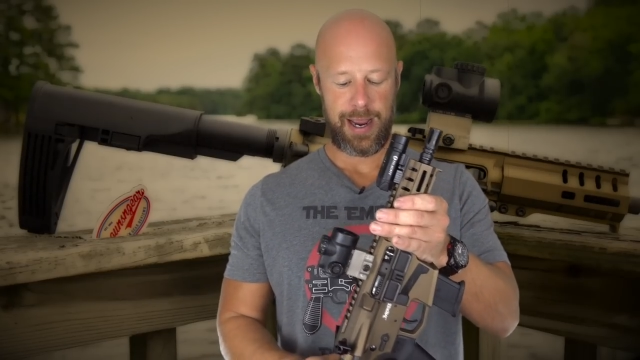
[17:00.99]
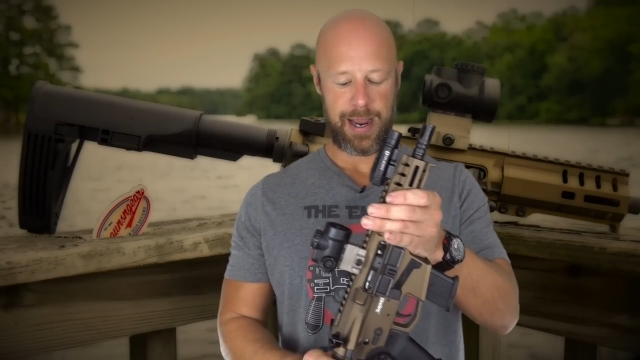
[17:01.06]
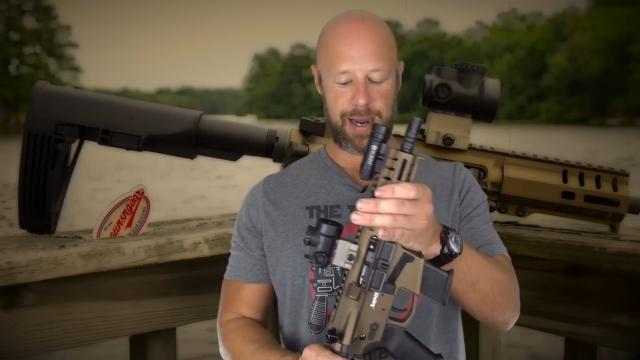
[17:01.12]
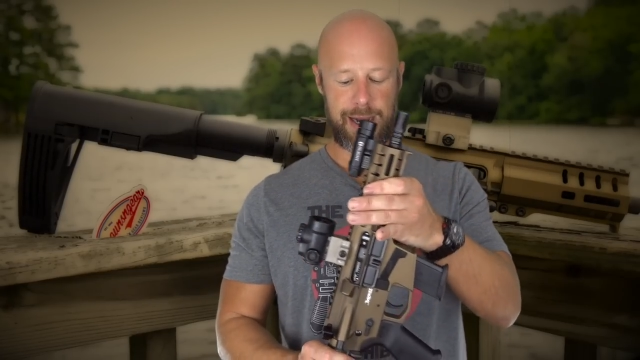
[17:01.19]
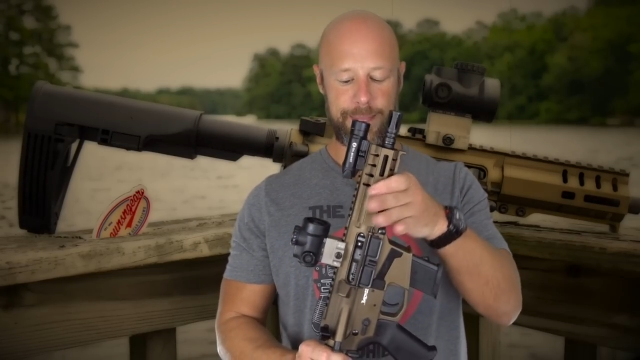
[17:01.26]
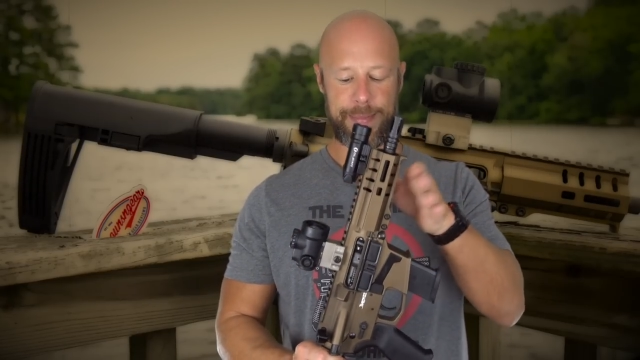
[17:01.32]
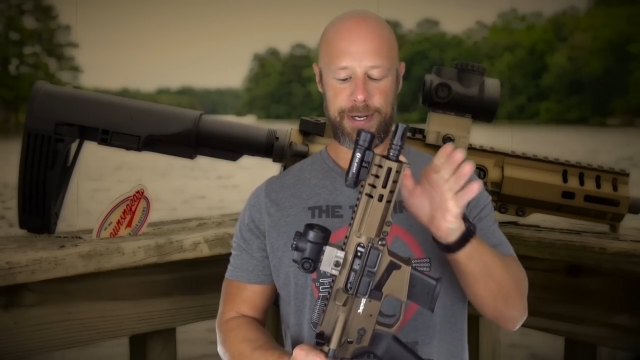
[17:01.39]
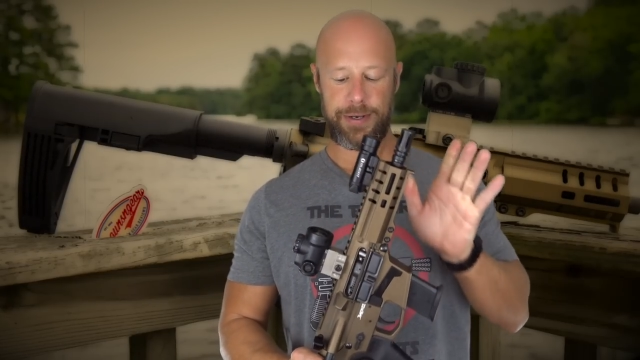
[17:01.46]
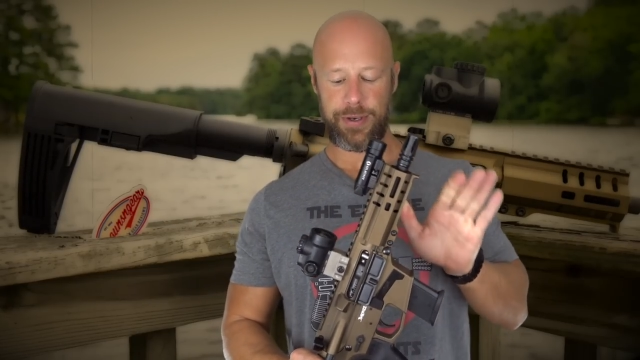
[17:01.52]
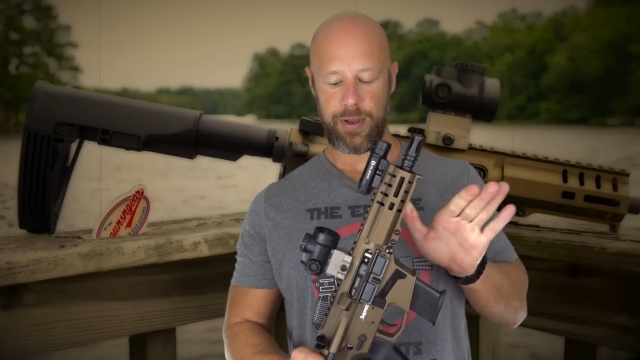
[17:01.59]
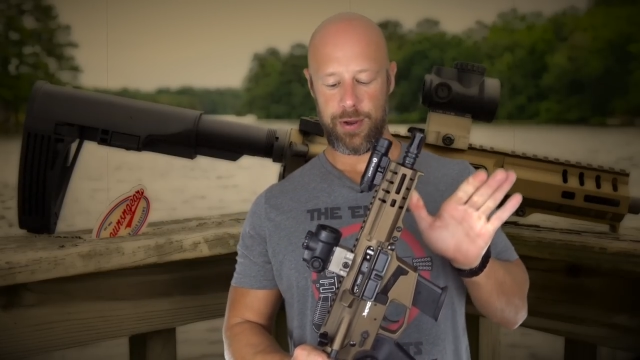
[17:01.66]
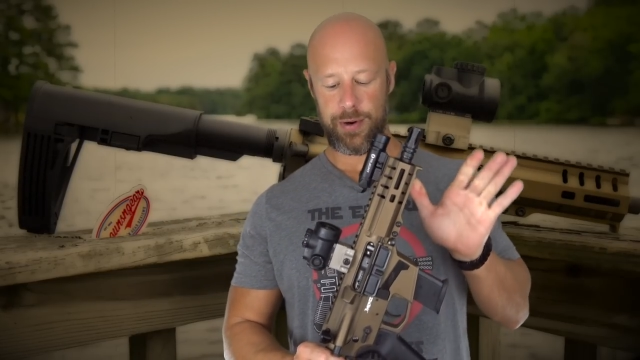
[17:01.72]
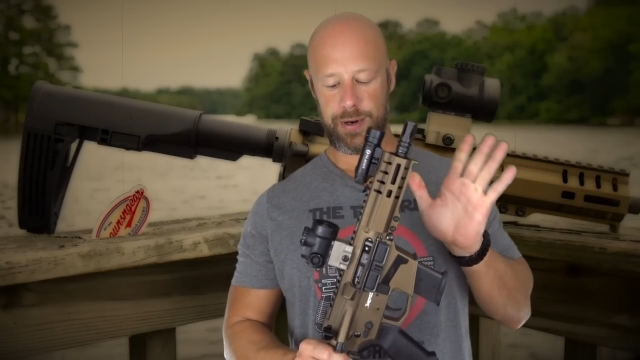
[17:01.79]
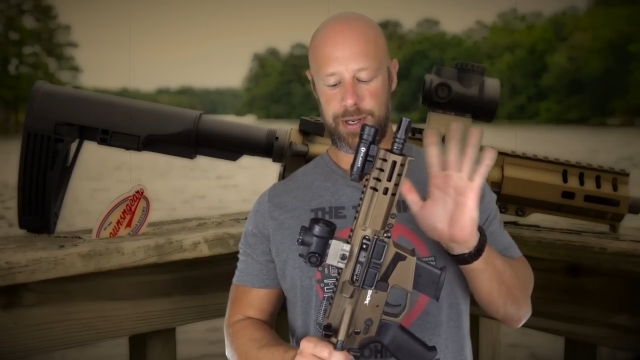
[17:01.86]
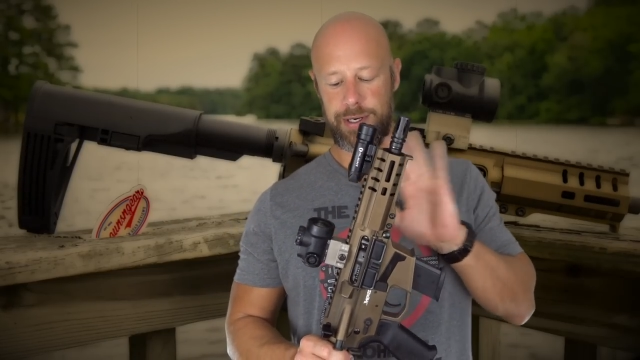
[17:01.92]
um,
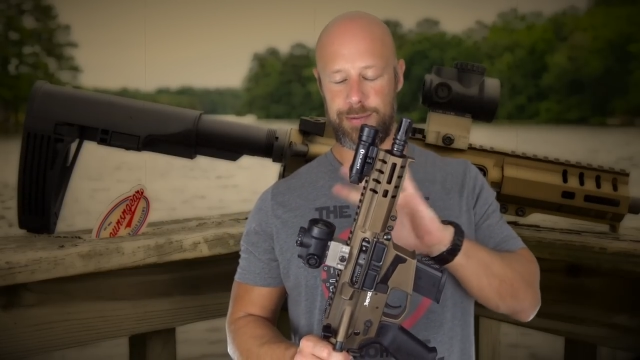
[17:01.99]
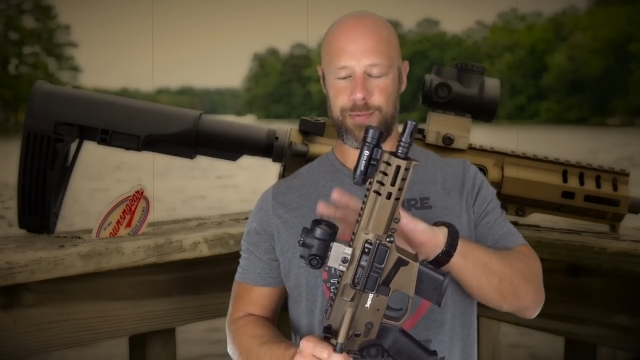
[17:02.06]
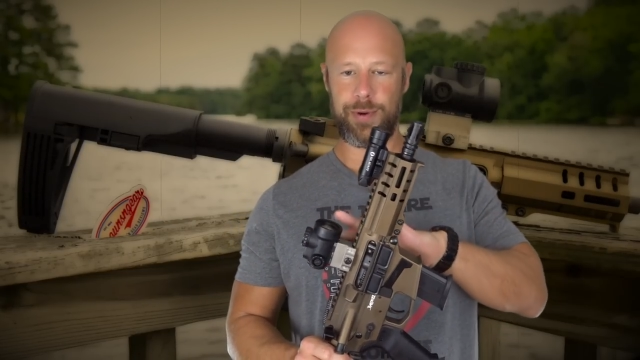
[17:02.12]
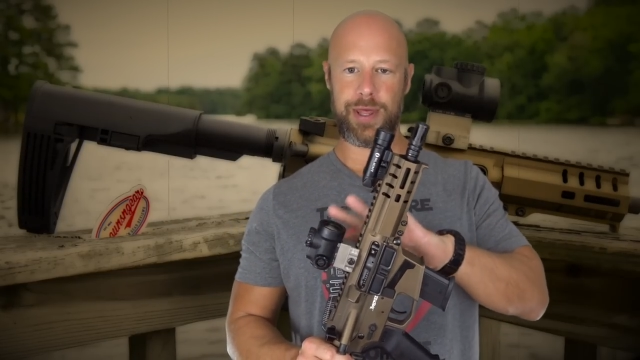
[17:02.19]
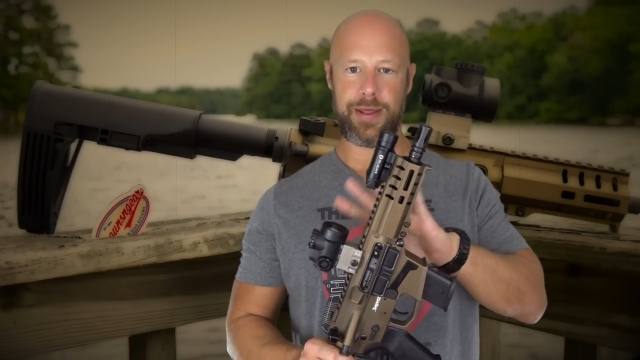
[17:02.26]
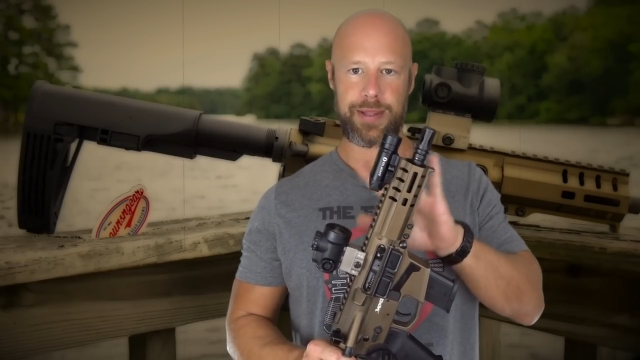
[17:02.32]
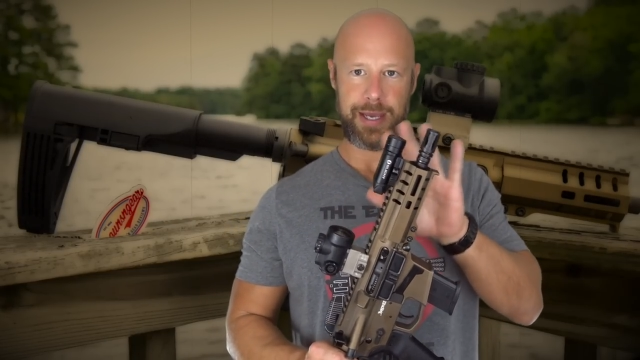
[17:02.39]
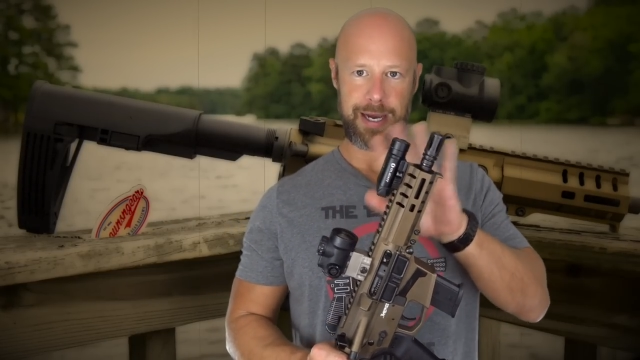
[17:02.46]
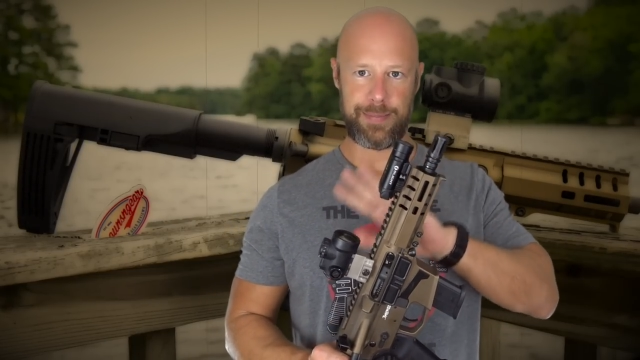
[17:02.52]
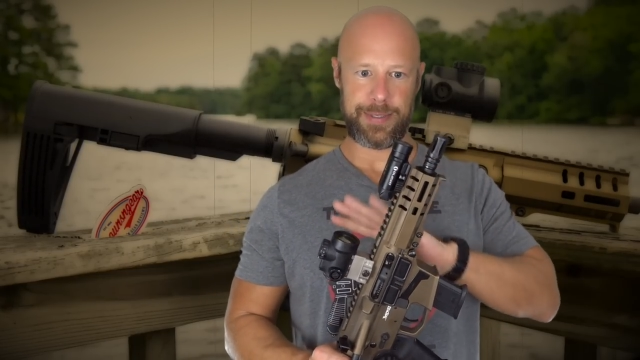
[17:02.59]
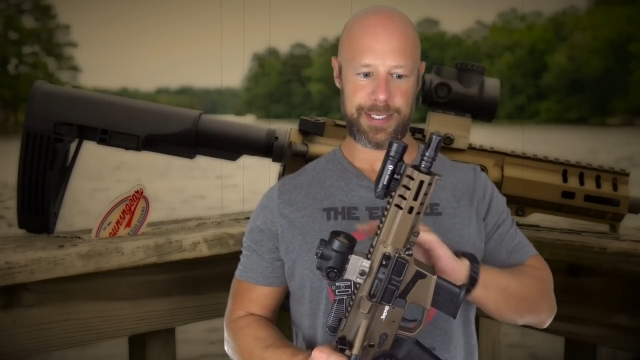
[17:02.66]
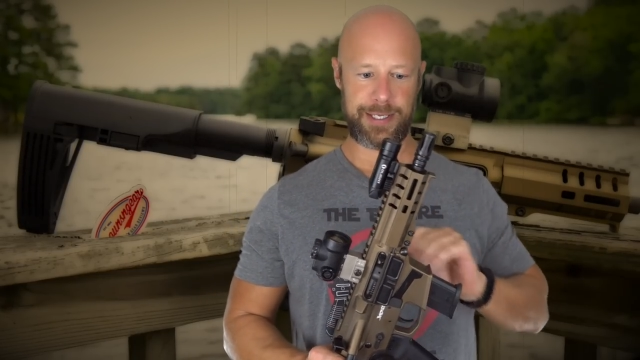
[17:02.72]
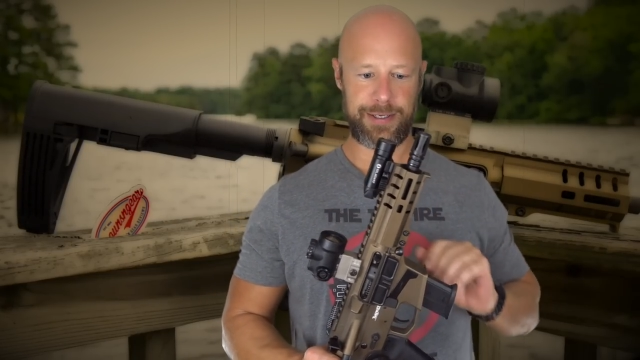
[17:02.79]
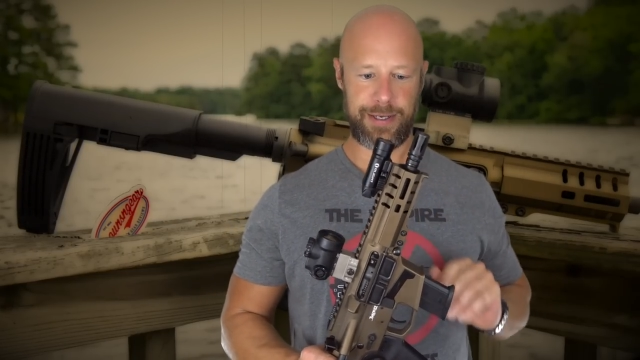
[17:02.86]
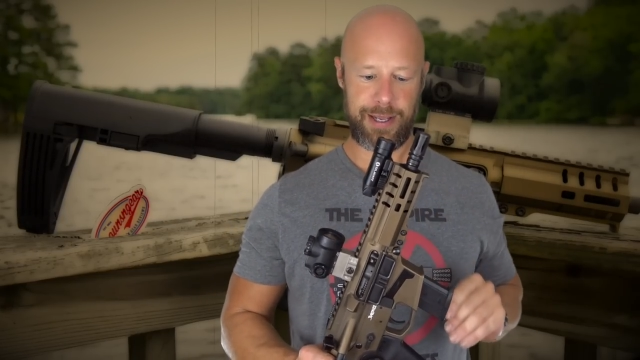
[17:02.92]
unloaded without the
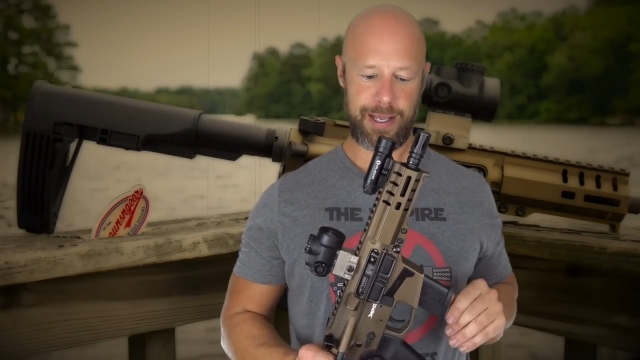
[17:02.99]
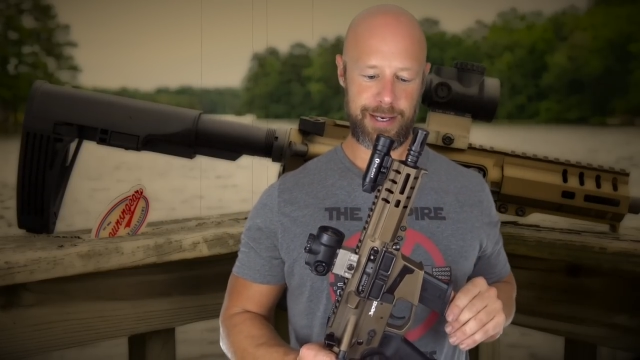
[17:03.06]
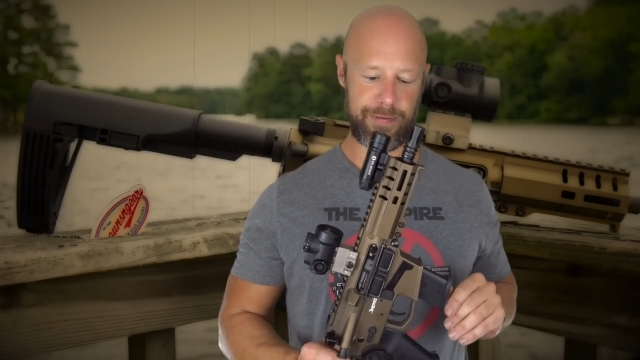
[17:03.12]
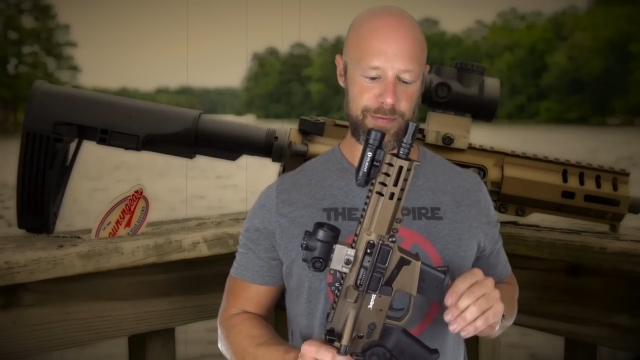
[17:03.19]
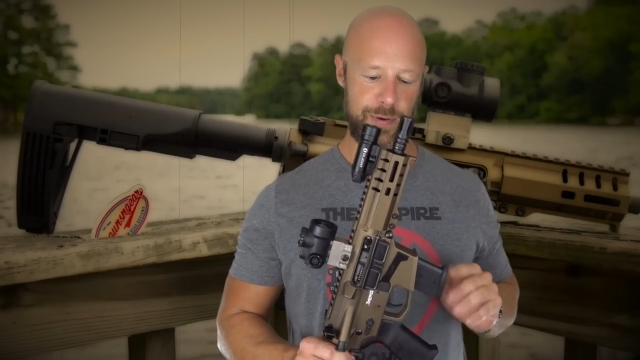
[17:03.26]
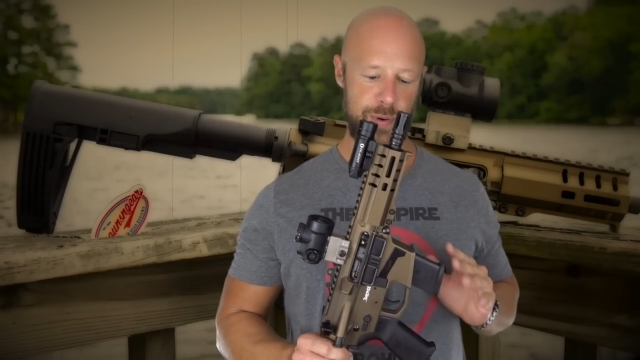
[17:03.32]
optic and light, of